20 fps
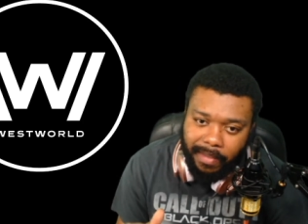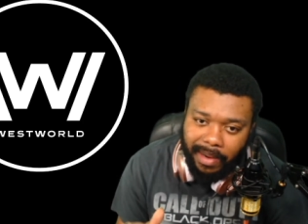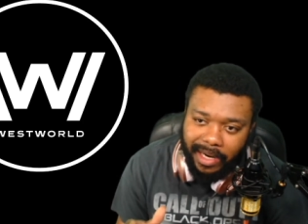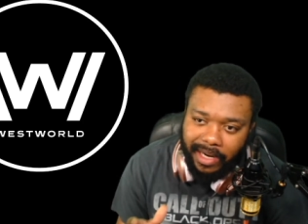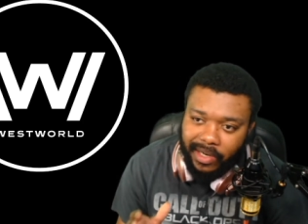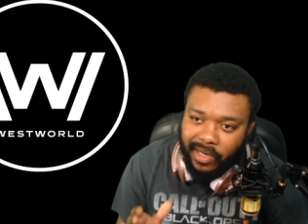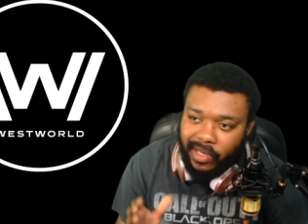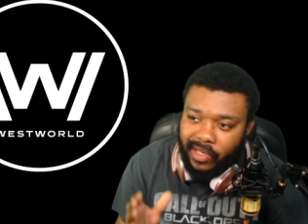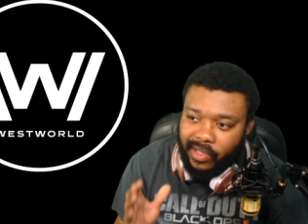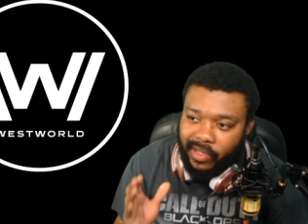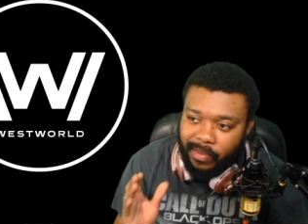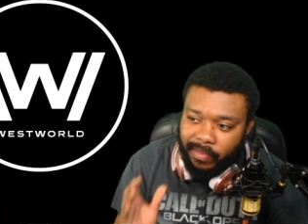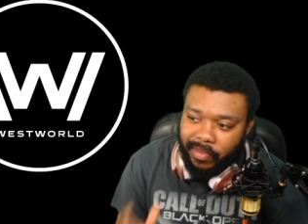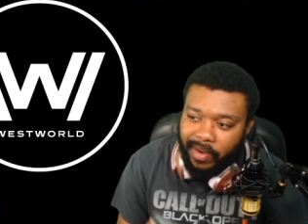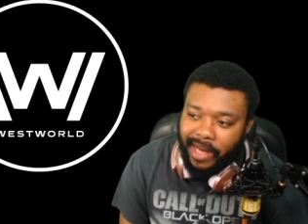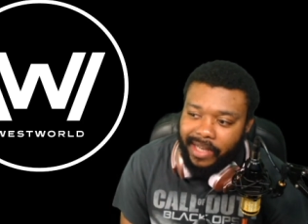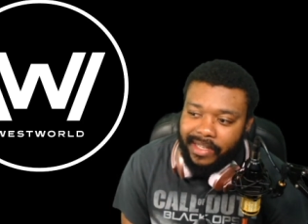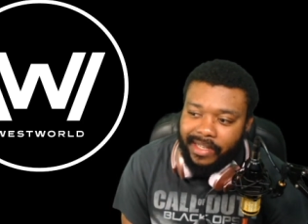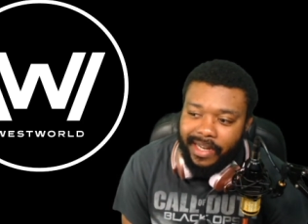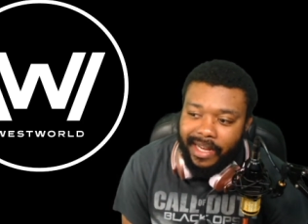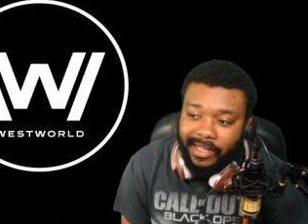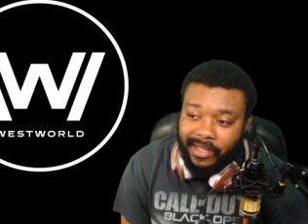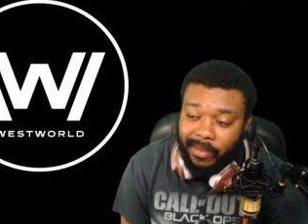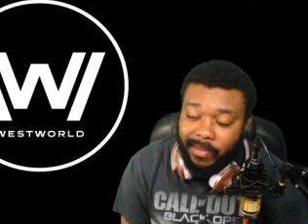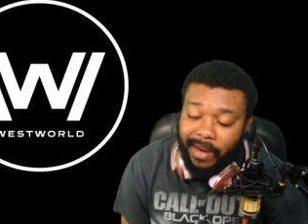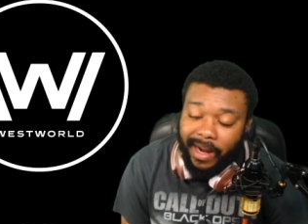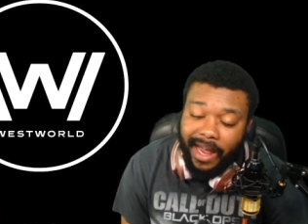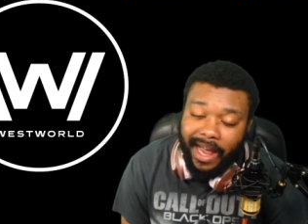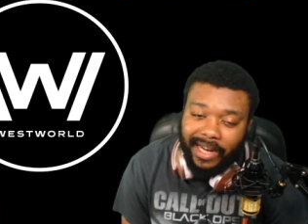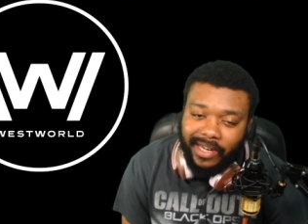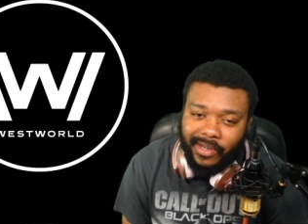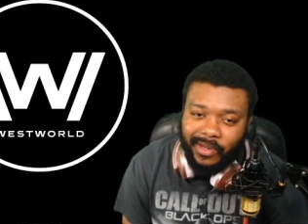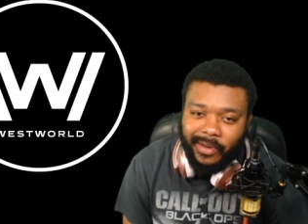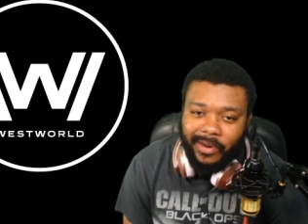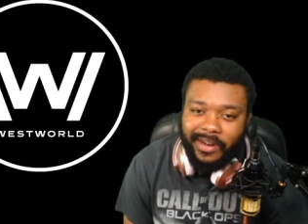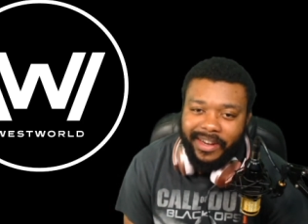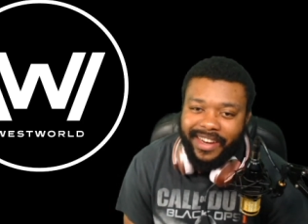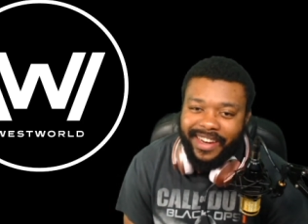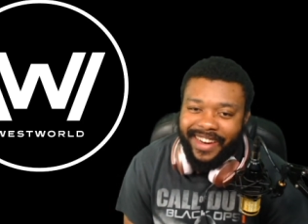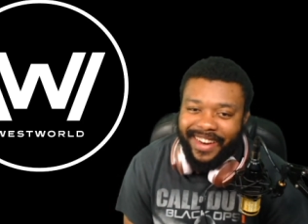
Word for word: but it is surprising that somebody actually,